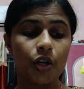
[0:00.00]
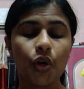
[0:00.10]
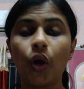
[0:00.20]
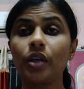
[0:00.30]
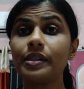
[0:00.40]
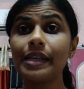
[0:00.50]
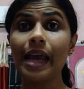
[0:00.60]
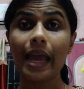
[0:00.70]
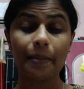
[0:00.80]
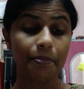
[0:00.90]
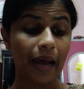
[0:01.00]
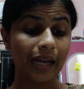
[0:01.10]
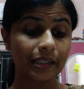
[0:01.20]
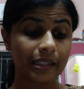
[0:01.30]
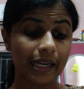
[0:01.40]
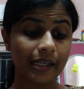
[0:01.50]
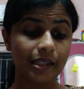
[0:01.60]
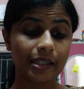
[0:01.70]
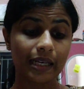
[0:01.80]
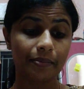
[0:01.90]
Nausea and bad
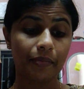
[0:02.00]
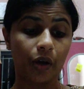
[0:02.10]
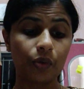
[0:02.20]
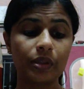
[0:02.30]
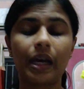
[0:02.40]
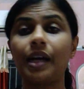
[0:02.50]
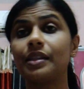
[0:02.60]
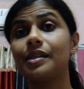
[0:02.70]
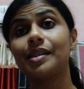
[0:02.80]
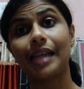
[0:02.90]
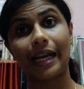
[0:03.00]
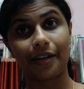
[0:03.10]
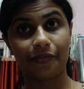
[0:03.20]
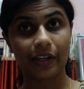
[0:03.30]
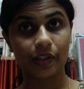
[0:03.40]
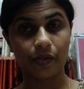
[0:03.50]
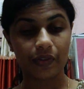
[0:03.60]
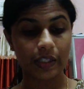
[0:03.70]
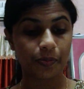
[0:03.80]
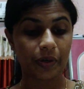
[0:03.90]
taste in mouth are the side effects of
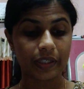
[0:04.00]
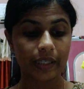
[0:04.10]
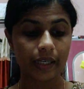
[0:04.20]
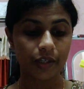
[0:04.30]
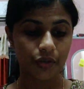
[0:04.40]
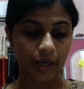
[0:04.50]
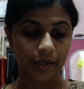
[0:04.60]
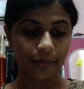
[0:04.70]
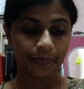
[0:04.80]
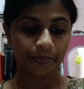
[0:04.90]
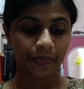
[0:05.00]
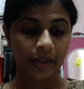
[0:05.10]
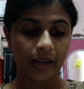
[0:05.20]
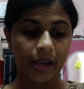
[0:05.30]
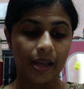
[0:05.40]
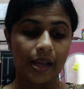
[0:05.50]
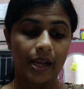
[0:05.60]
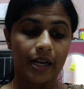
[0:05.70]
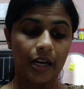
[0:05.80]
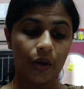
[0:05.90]
this particular drug.
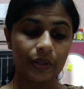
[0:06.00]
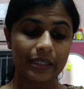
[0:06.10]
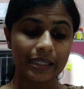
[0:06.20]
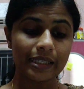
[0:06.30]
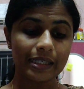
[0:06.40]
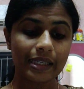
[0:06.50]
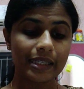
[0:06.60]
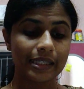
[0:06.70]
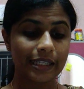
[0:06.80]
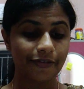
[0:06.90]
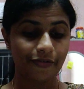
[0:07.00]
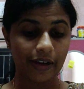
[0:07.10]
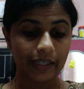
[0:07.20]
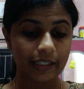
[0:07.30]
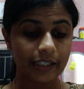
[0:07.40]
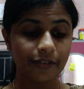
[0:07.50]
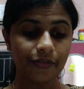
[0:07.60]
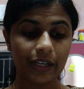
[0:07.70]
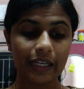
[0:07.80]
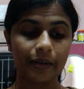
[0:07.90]
Now this is effective
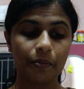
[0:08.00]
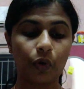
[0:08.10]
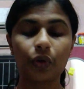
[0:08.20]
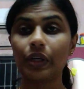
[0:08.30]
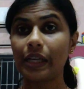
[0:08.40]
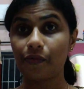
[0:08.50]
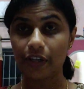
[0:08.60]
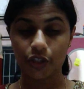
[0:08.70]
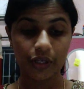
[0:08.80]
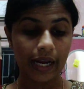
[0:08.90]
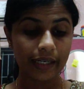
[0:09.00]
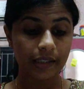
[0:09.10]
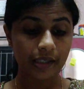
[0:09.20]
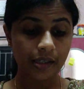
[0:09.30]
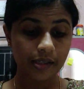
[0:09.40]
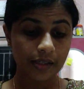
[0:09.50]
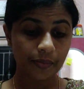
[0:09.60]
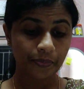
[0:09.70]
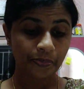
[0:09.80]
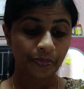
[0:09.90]
in monolear vaginitis
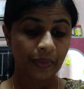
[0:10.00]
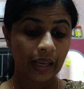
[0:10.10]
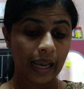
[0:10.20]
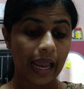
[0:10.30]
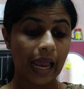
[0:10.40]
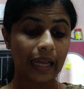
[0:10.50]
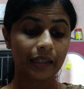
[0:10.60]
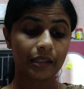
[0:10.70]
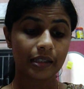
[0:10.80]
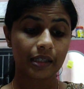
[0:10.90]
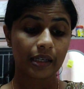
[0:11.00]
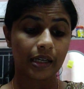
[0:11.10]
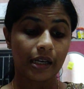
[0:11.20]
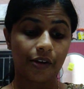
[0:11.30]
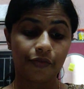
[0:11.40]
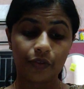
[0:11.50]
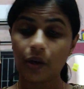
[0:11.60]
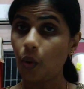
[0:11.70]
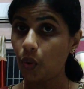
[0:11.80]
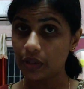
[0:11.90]
and
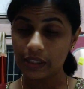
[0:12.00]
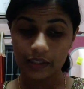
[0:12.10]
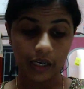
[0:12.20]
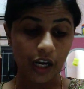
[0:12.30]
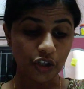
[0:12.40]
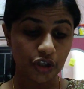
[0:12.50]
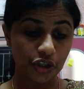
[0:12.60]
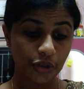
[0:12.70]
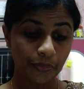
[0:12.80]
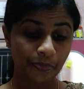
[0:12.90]
oral thrush,